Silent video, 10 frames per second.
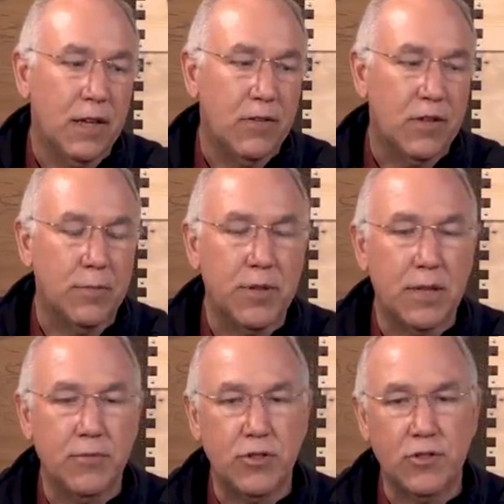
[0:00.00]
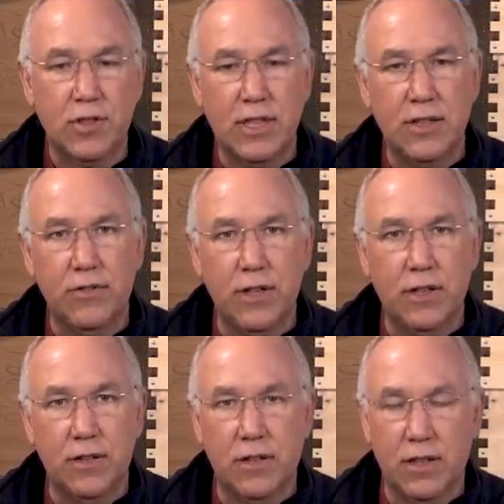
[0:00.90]
Sometimes you'll see if
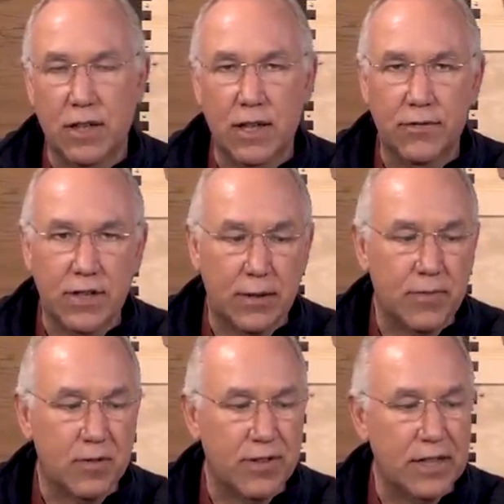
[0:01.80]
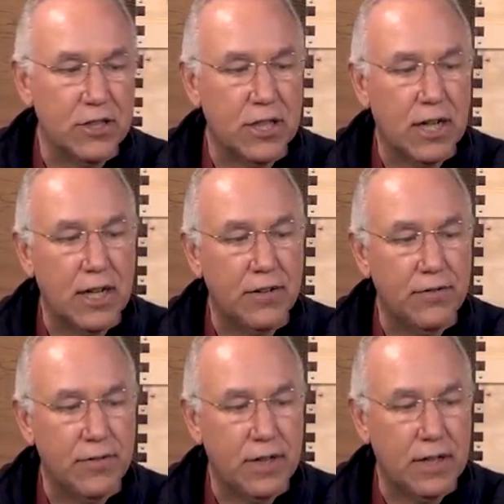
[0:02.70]
it, I have an observation
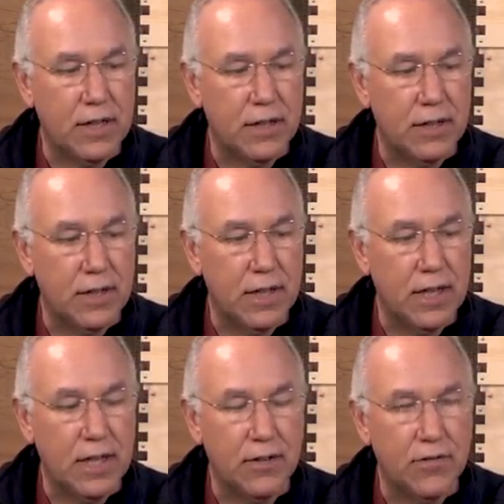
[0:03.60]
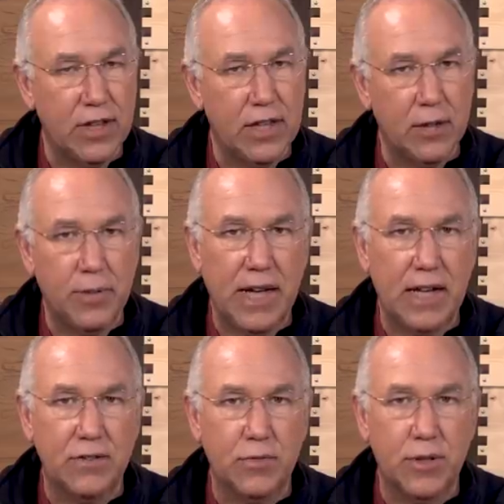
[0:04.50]
hive, uh, and I've seen in the
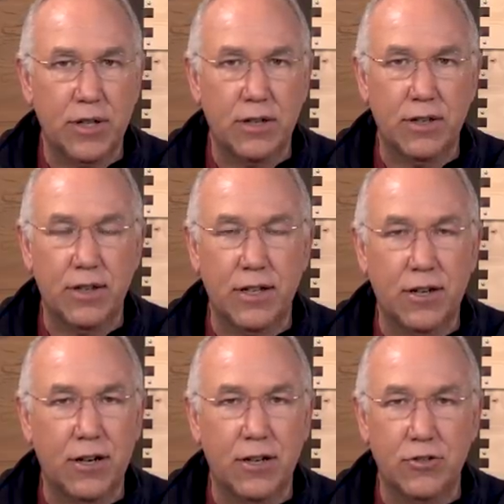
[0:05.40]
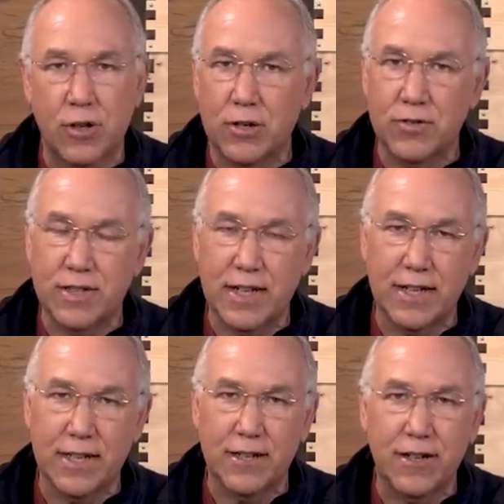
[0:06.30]
past where there are drones dead
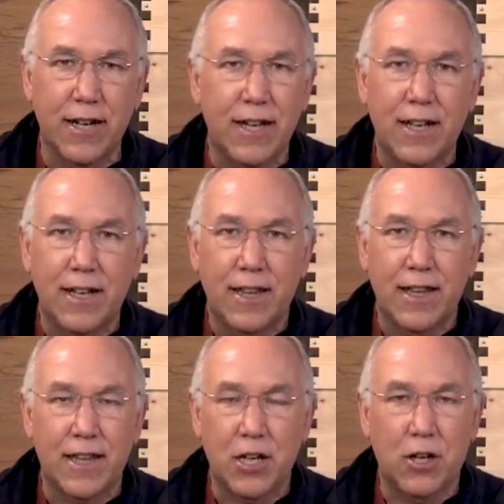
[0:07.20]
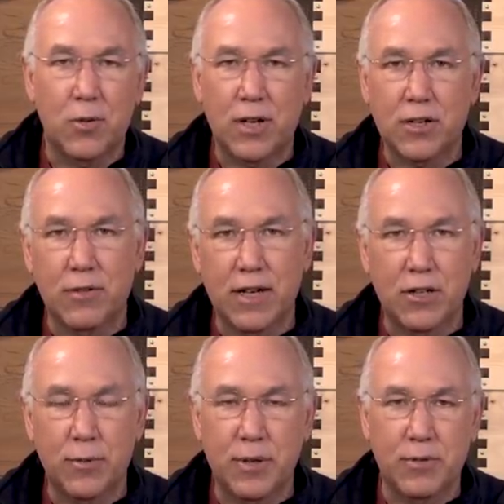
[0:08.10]
in there, that they all walk
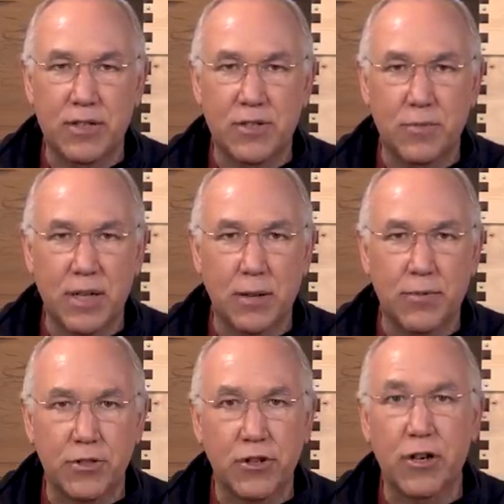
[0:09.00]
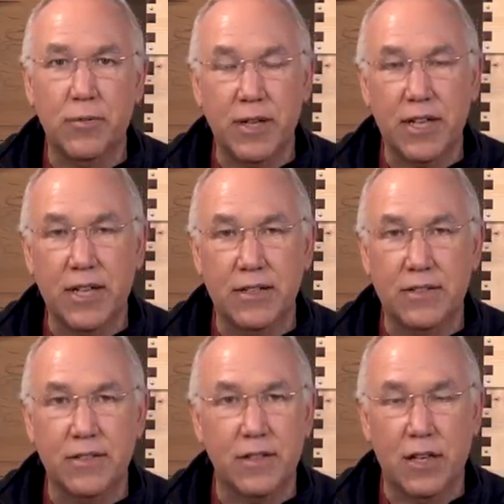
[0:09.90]
around. Nobody wants to pick up the drone
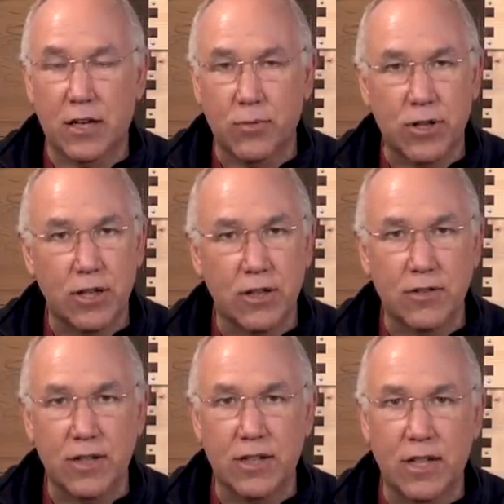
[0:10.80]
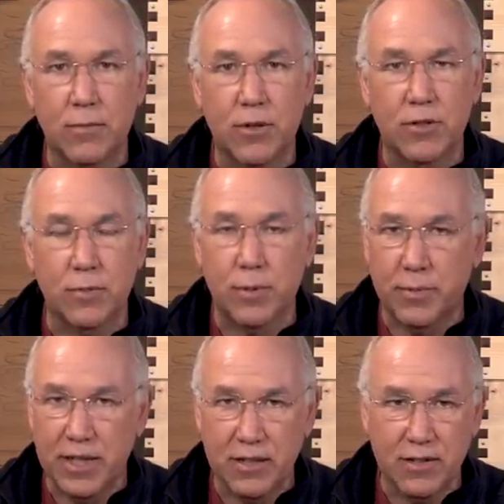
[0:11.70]
because it's a lot of work. It's going to take multiple
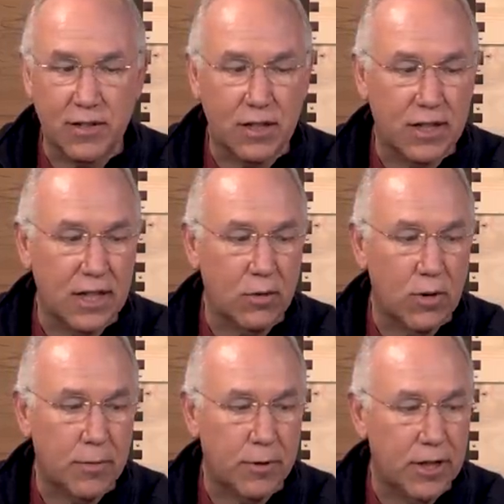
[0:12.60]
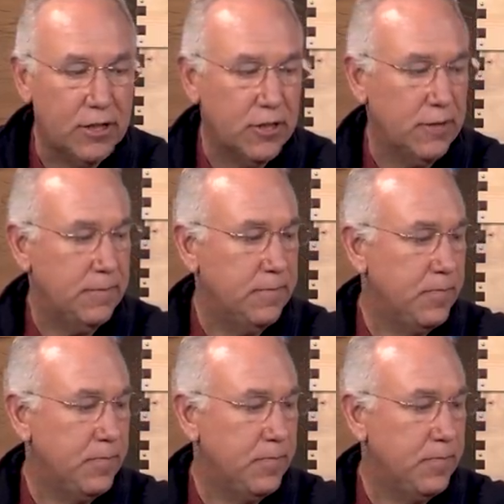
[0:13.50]
beads. It's going to take cooperation.